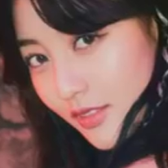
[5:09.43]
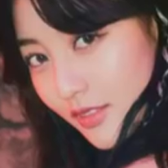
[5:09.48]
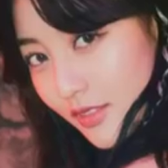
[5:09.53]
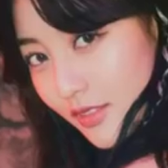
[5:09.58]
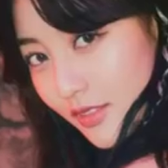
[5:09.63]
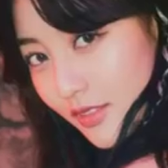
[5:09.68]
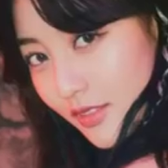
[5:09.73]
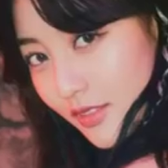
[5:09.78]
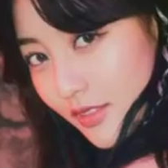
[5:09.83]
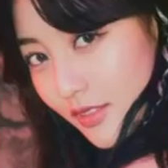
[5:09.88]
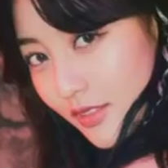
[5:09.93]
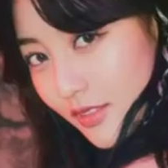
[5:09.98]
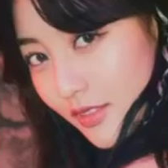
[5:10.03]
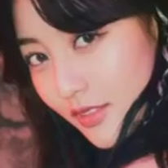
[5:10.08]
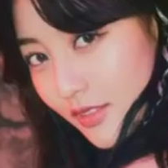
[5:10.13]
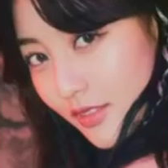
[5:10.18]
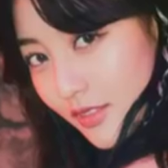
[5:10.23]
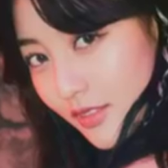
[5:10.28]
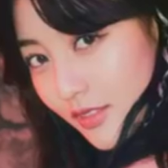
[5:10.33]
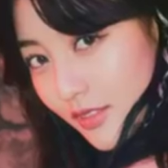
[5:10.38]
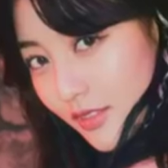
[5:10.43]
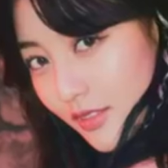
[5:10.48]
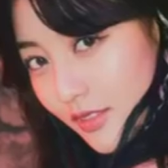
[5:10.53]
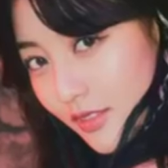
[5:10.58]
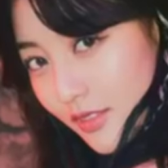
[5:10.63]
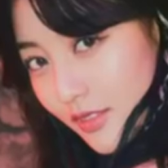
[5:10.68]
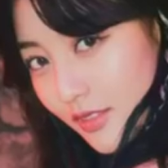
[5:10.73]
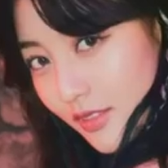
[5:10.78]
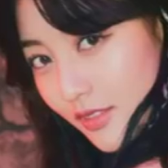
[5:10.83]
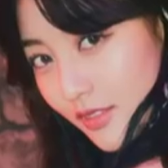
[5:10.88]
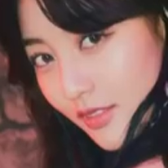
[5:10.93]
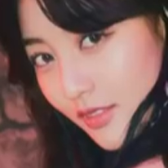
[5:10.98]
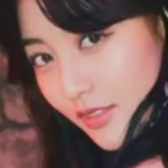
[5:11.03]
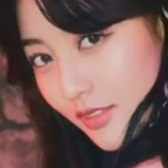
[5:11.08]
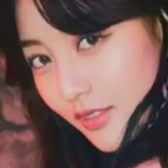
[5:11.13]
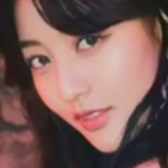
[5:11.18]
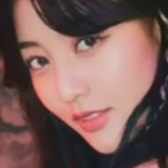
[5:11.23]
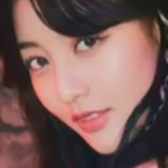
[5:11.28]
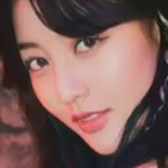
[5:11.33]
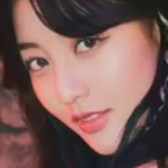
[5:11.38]

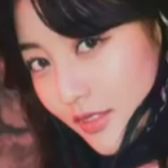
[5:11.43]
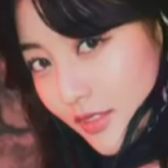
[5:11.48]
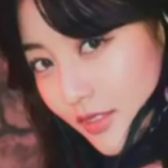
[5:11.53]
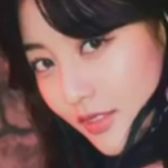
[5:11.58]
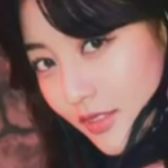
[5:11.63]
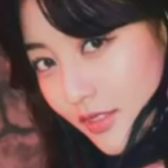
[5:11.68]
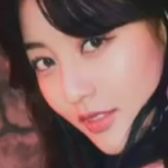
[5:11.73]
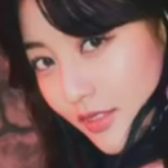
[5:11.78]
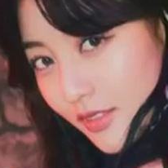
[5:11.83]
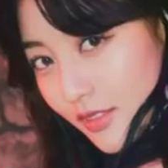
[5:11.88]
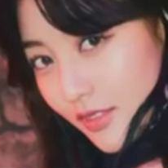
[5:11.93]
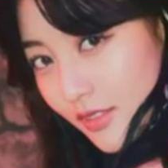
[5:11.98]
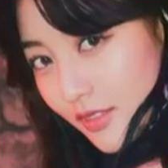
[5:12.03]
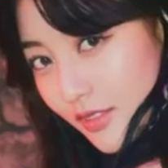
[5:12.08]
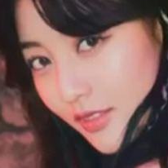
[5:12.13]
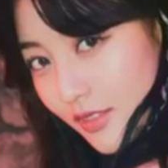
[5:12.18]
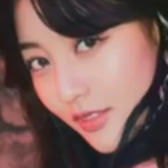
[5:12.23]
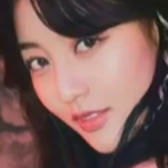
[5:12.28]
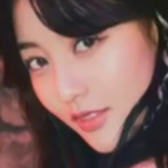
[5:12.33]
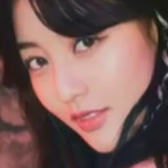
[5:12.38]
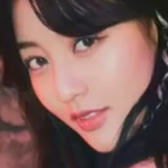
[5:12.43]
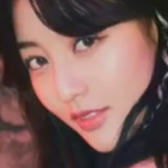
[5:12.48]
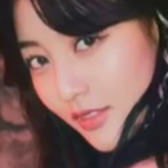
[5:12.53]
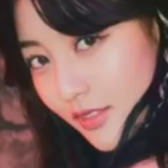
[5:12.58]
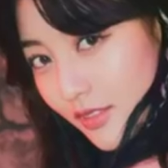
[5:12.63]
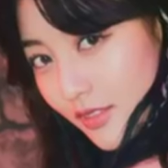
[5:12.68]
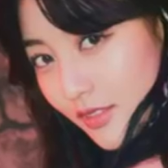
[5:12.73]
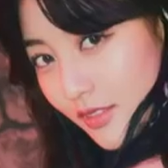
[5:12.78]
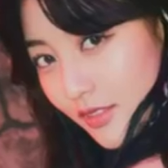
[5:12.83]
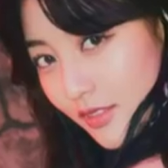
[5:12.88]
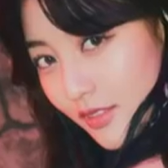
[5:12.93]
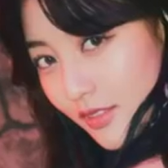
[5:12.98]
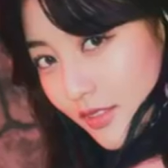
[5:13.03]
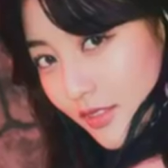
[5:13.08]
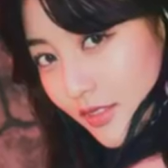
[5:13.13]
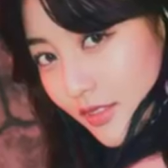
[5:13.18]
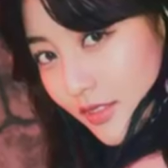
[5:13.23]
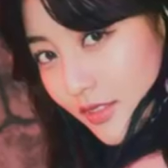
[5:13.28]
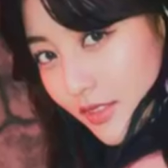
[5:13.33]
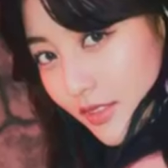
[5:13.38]

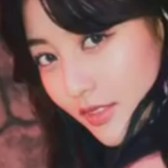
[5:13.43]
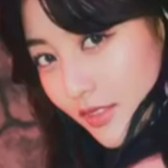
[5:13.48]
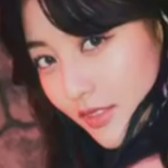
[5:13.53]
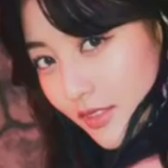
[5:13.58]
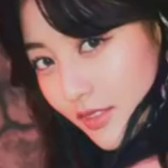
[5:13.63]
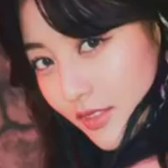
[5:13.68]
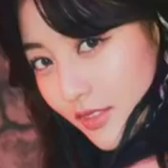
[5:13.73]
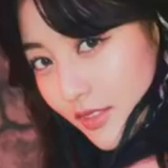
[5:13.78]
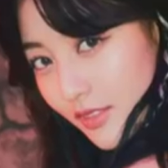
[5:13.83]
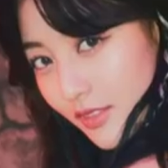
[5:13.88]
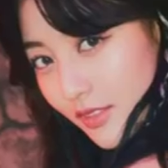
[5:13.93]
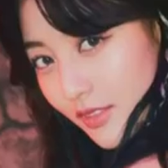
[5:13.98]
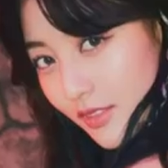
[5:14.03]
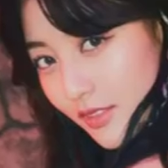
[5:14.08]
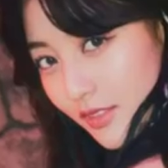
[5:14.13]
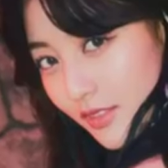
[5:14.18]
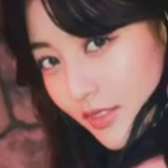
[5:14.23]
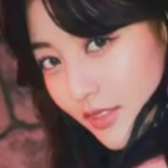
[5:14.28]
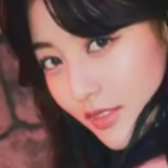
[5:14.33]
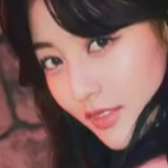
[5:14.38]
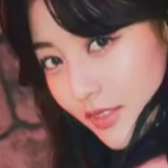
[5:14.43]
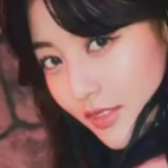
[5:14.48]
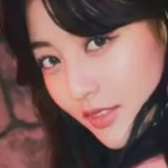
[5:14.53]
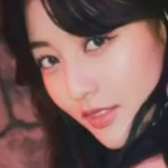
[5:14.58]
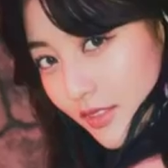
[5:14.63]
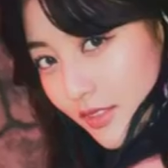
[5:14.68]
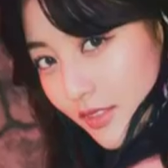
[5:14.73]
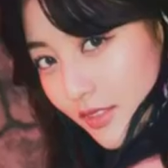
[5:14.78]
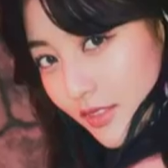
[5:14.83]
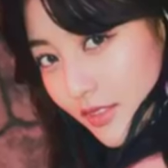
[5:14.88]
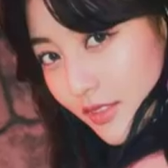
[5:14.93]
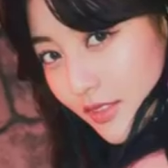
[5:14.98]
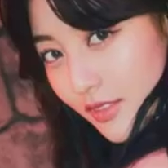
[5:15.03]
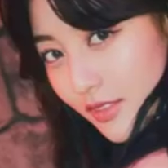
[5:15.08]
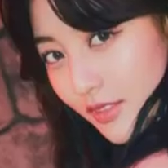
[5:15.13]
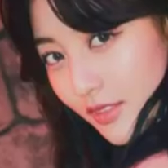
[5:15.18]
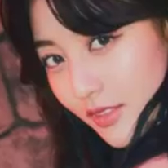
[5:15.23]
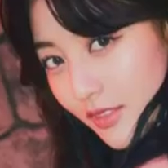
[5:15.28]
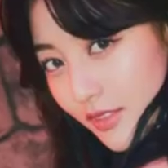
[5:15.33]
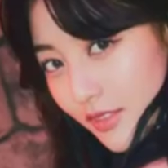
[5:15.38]

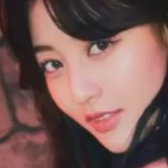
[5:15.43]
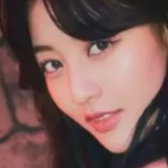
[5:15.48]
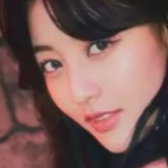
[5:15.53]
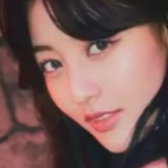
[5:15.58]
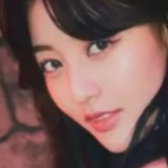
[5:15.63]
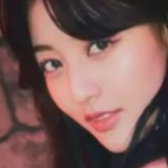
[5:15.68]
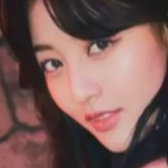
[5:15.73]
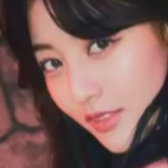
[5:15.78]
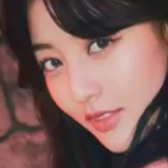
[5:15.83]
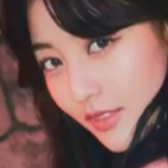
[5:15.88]
No words are spoken by the person on screen.